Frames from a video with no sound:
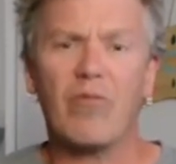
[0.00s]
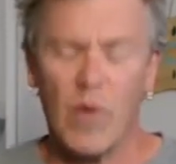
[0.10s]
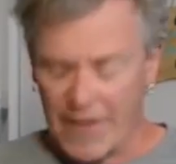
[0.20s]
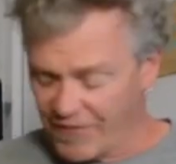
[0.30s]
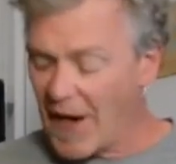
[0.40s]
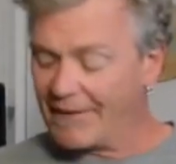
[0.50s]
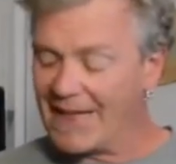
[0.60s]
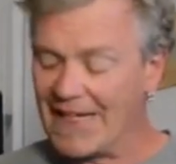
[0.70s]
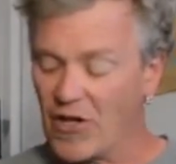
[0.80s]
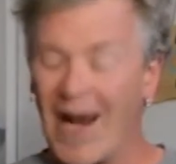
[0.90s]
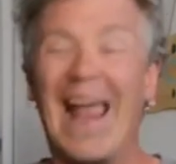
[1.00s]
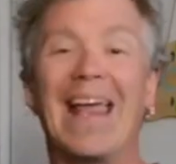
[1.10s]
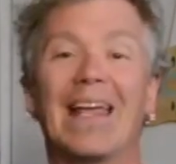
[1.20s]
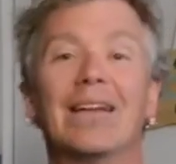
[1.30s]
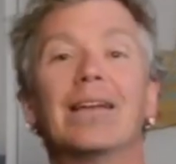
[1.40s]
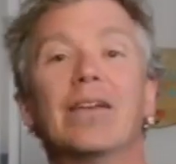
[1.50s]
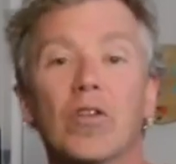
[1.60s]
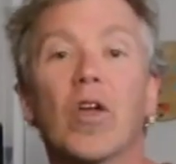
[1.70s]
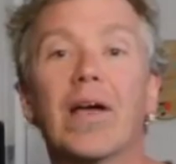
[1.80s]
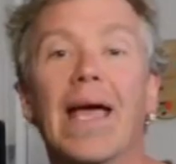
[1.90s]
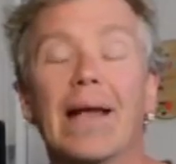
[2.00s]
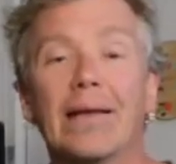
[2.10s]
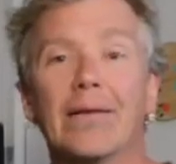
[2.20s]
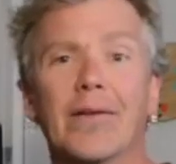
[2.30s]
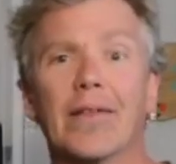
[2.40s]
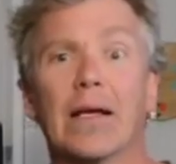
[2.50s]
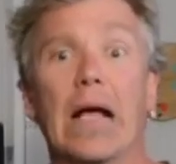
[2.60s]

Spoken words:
one finally in your hand and you look at it. You're just like,